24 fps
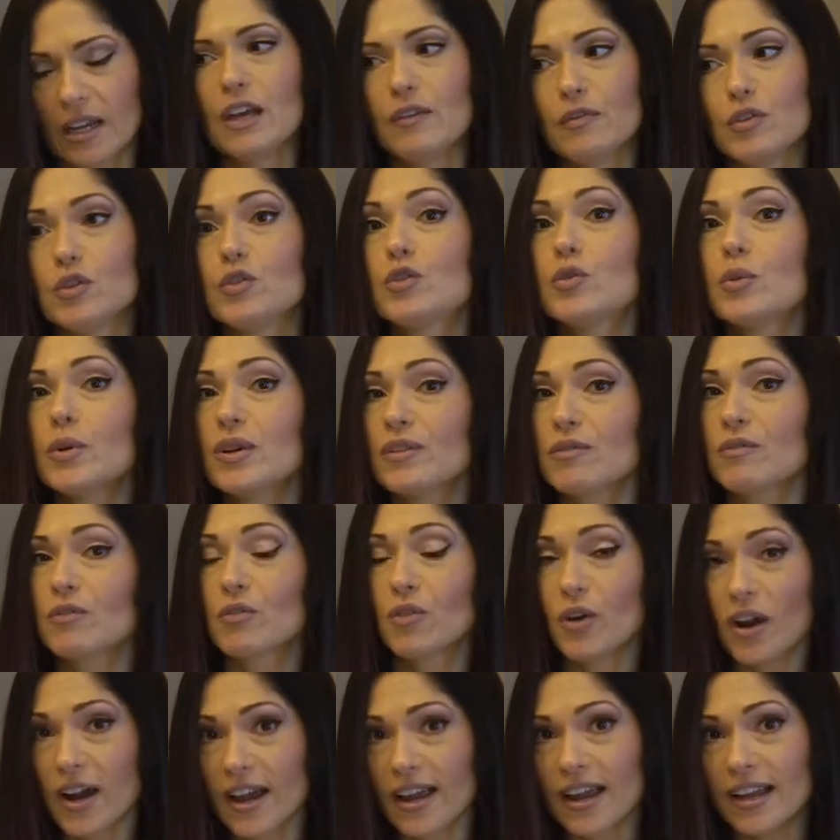If you do it
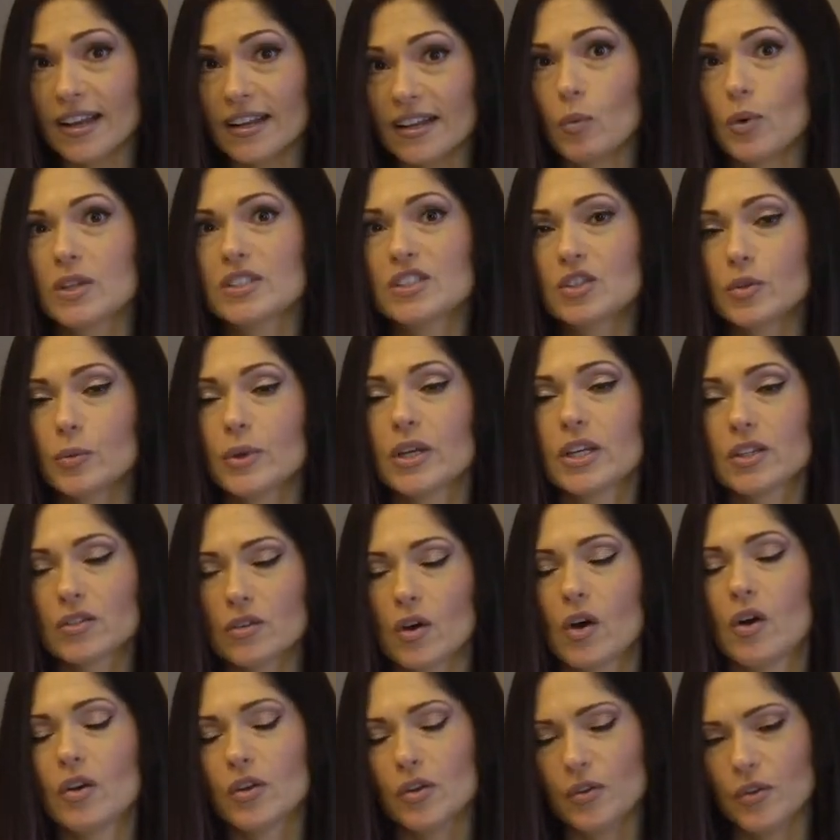right, once a week is
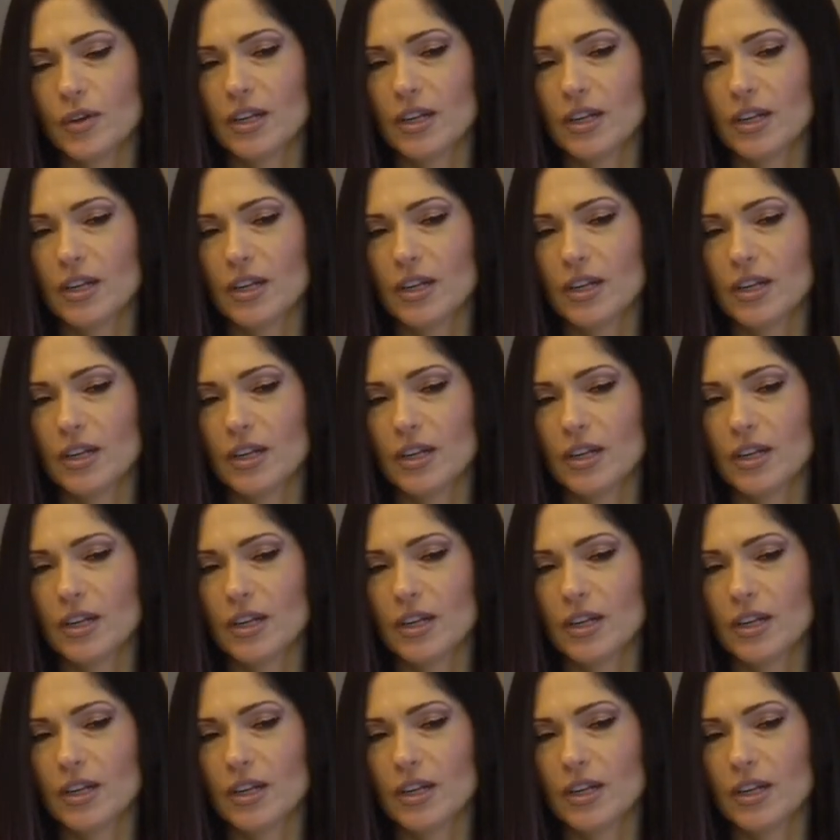all you